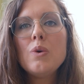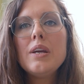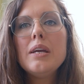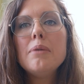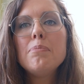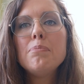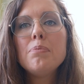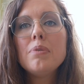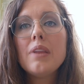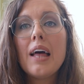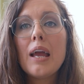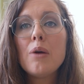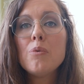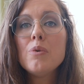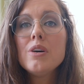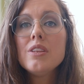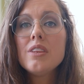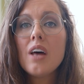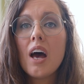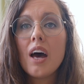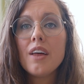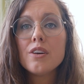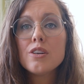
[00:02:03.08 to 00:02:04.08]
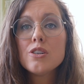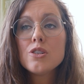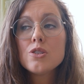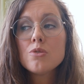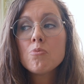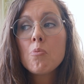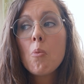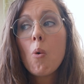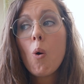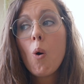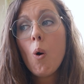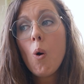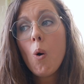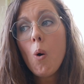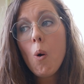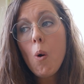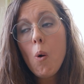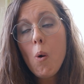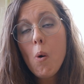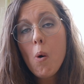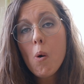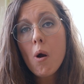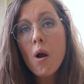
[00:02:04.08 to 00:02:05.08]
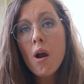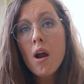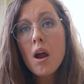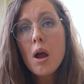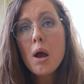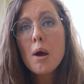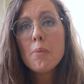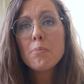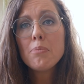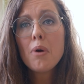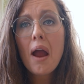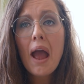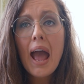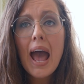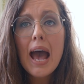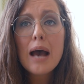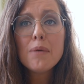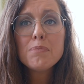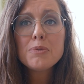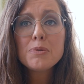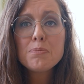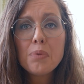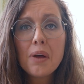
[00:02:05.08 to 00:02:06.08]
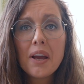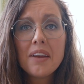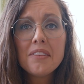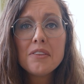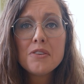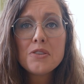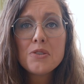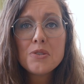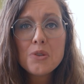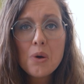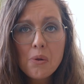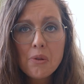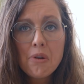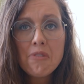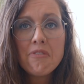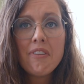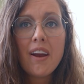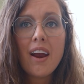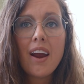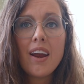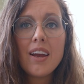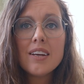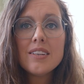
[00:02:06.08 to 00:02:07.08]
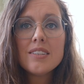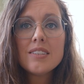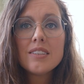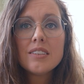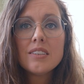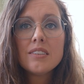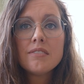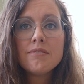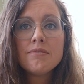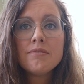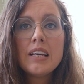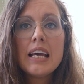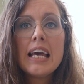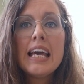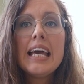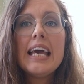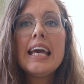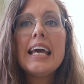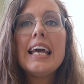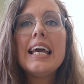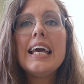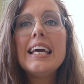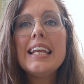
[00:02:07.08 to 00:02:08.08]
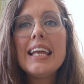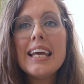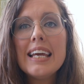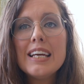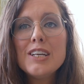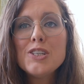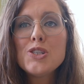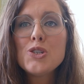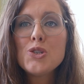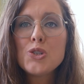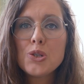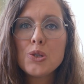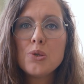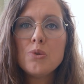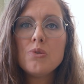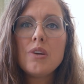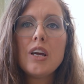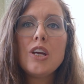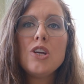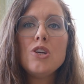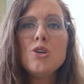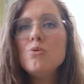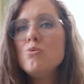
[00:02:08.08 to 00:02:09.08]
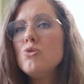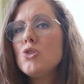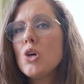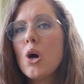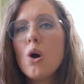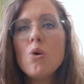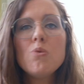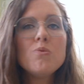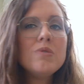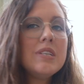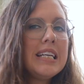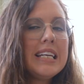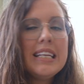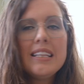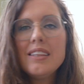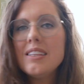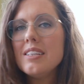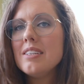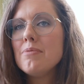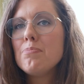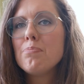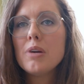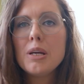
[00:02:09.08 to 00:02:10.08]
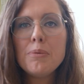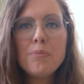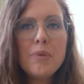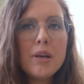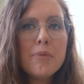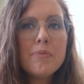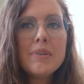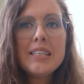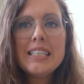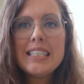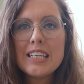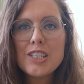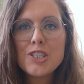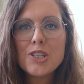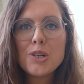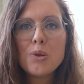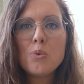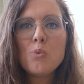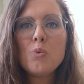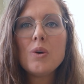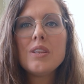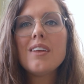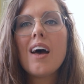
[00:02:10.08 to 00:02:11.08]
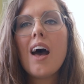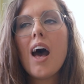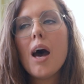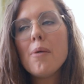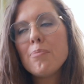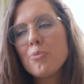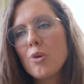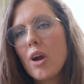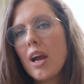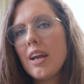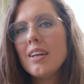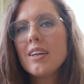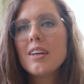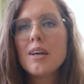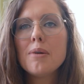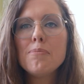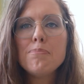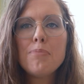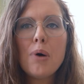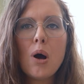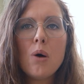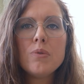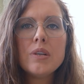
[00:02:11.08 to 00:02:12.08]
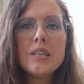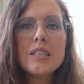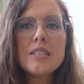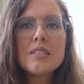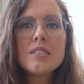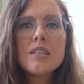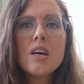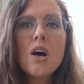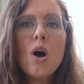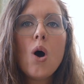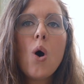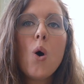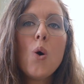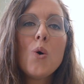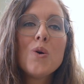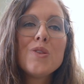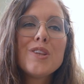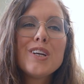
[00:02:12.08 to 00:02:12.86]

we play with others, or perhaps play the solo variant. It is true that you don't need the premium edition with the upgraded components or